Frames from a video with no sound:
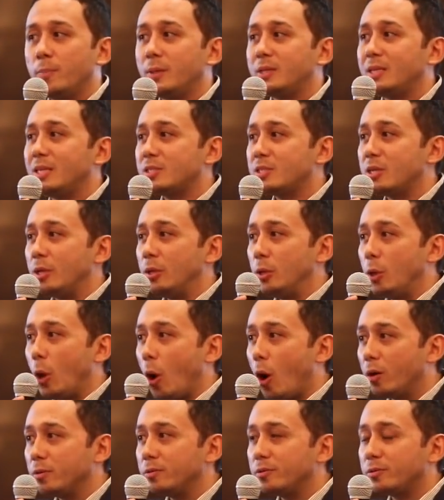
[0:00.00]
but it's a
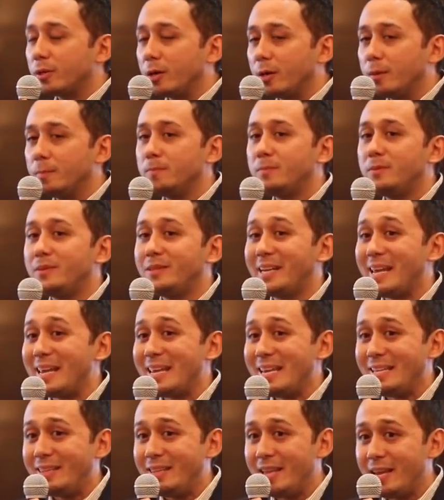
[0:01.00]
long-term
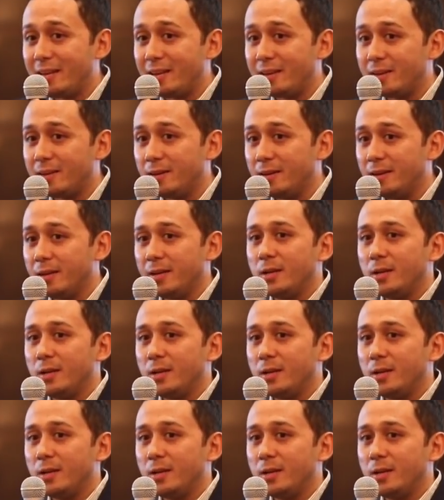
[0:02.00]
trading,